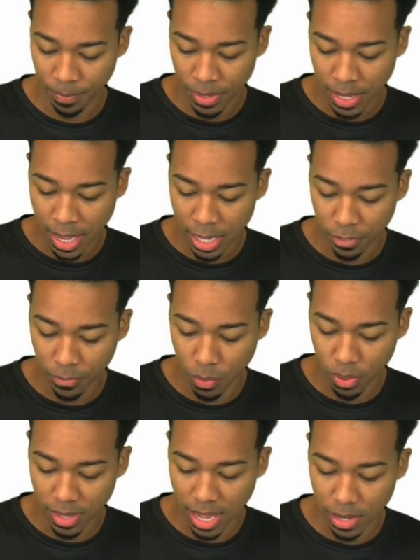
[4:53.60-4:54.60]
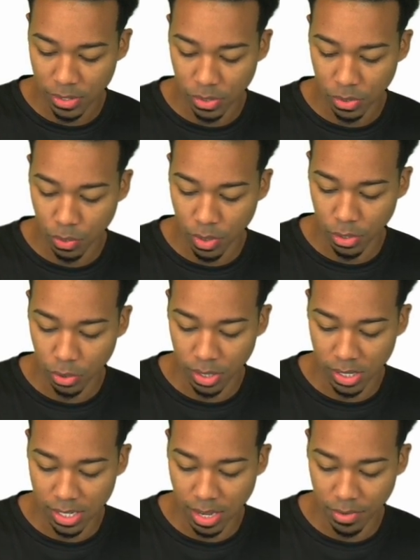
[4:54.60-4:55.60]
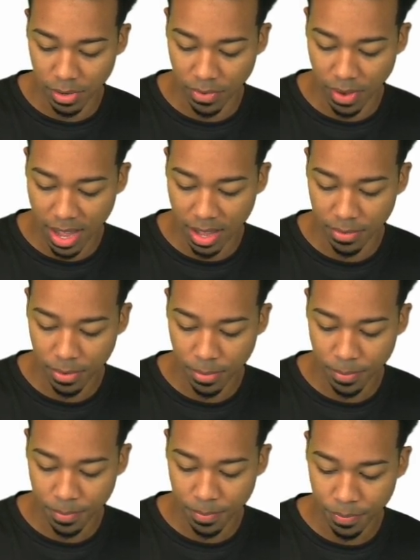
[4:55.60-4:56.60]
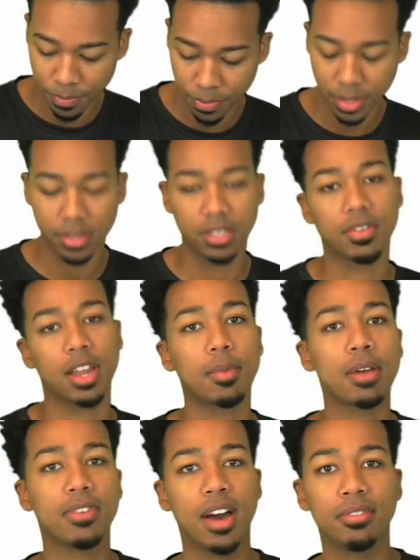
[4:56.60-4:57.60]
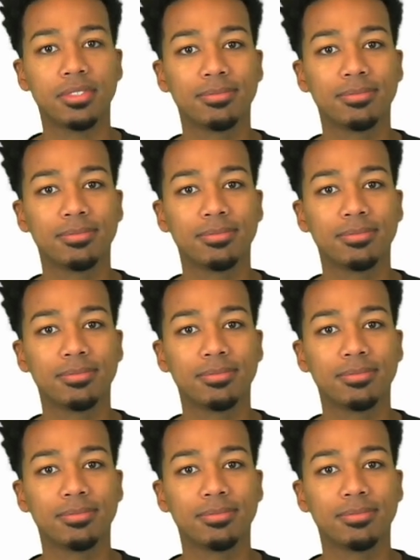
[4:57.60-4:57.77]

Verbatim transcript: as 4,275 divided by 5.